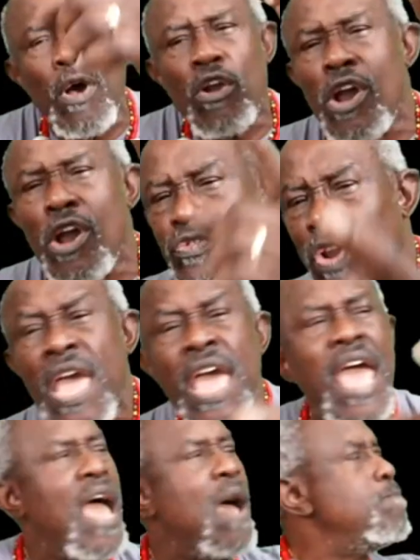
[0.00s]
country.
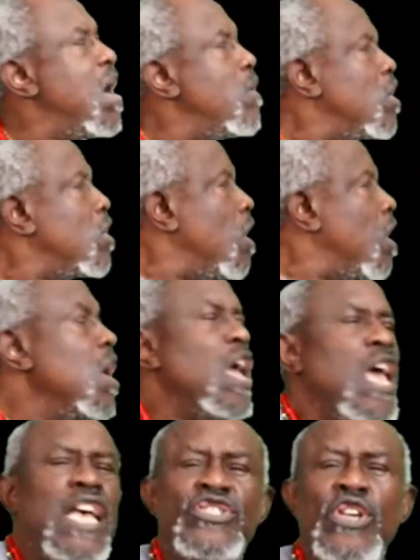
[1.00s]
America
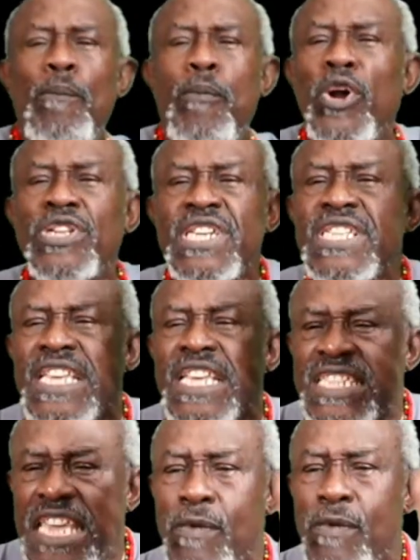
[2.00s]
is supporting these
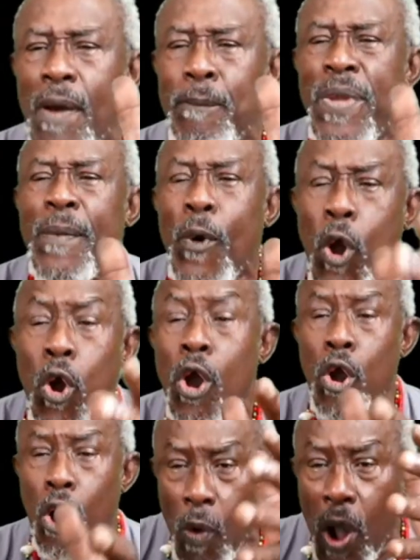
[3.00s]
evil people
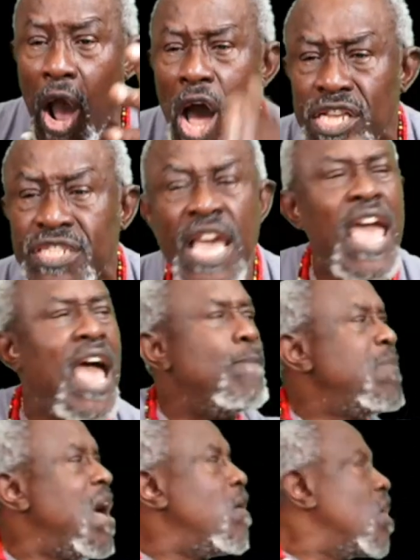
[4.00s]
over us.
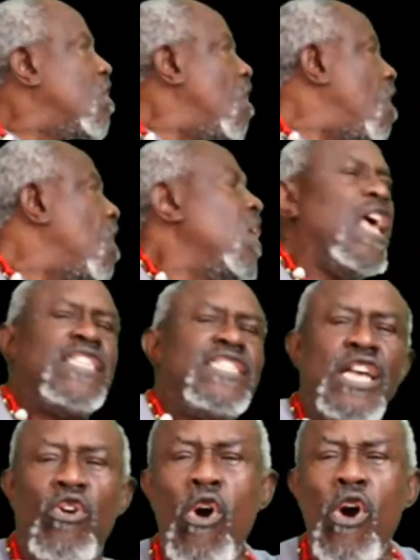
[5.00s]
America is the
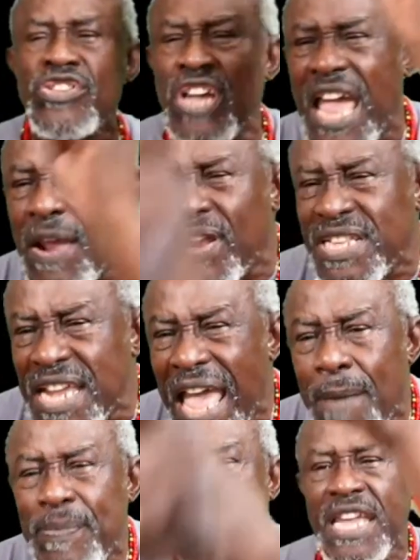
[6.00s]
cause of everything
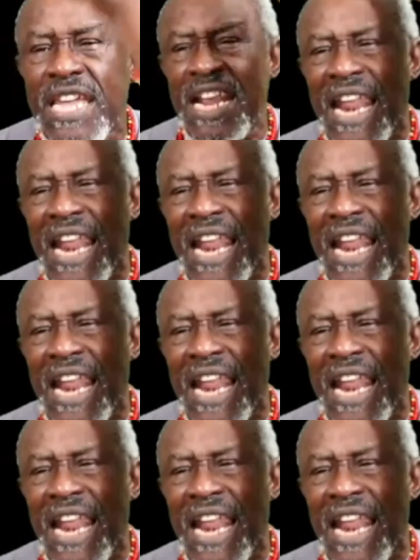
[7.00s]
happening in